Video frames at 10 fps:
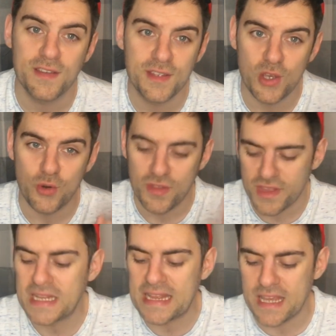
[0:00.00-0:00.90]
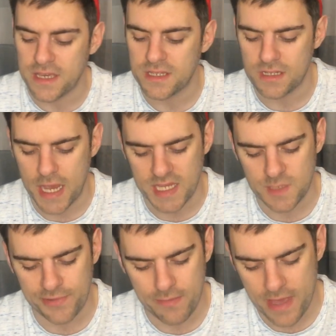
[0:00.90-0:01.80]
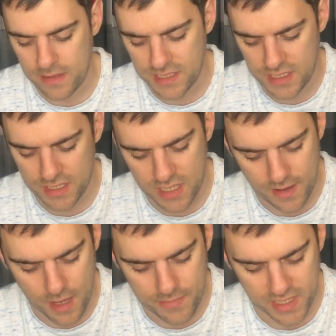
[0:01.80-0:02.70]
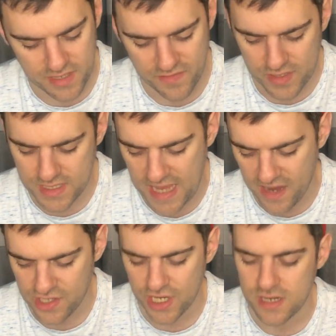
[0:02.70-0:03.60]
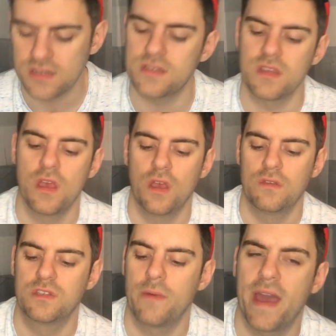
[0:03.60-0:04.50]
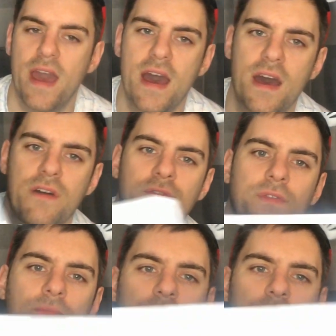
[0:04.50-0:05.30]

so the list. I split my list into a couple of different sections. So I have